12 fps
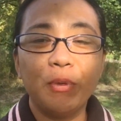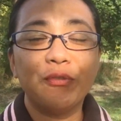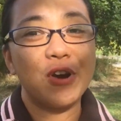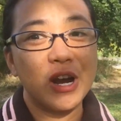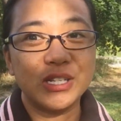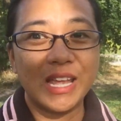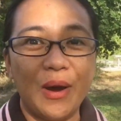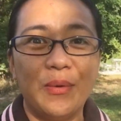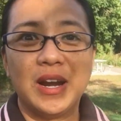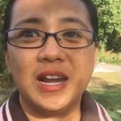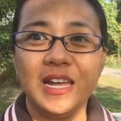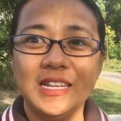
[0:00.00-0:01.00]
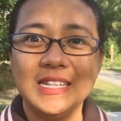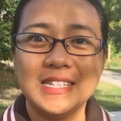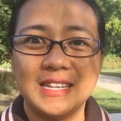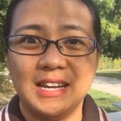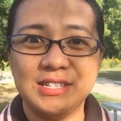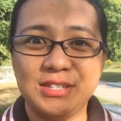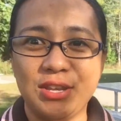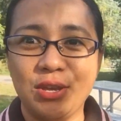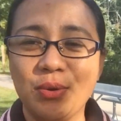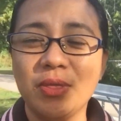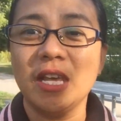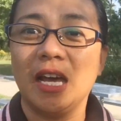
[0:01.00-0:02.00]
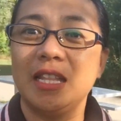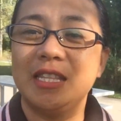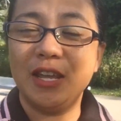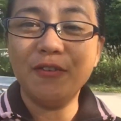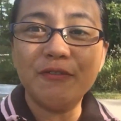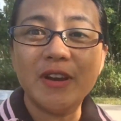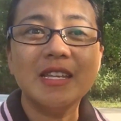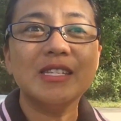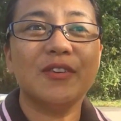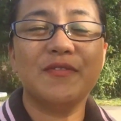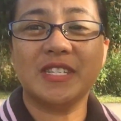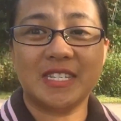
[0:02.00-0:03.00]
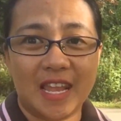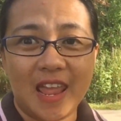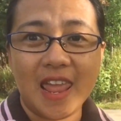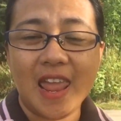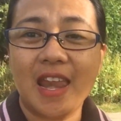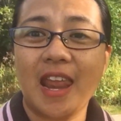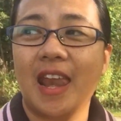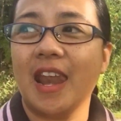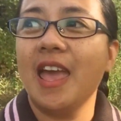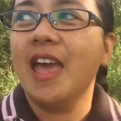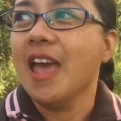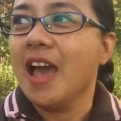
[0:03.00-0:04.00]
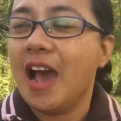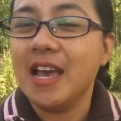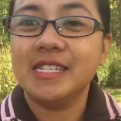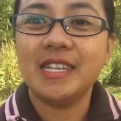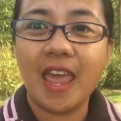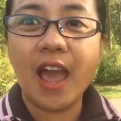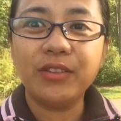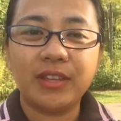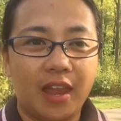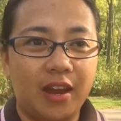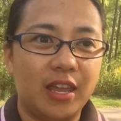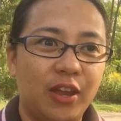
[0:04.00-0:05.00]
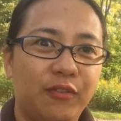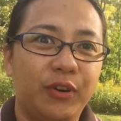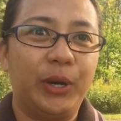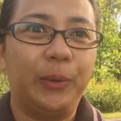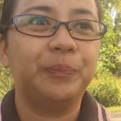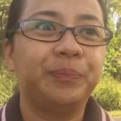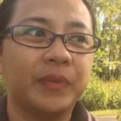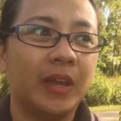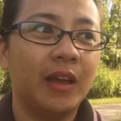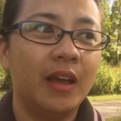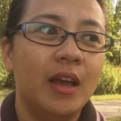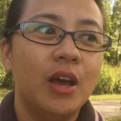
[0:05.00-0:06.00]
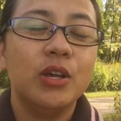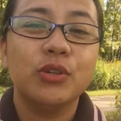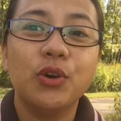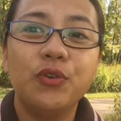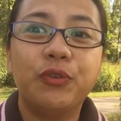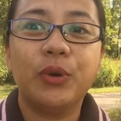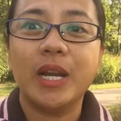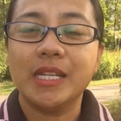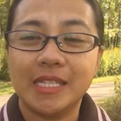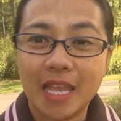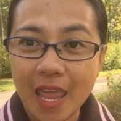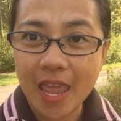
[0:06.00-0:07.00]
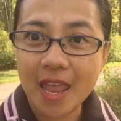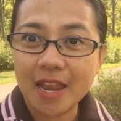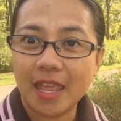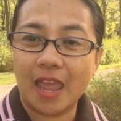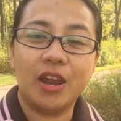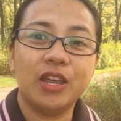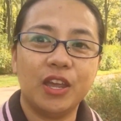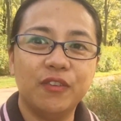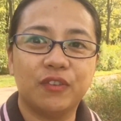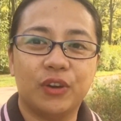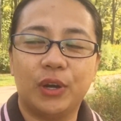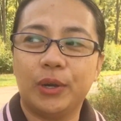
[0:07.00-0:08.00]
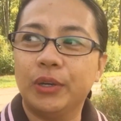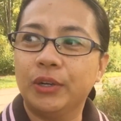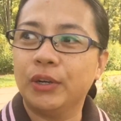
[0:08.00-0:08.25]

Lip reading: first I wanna discuss to you the difference of a stay-in and a stay-out caregiver. So for a stay-in caregiver,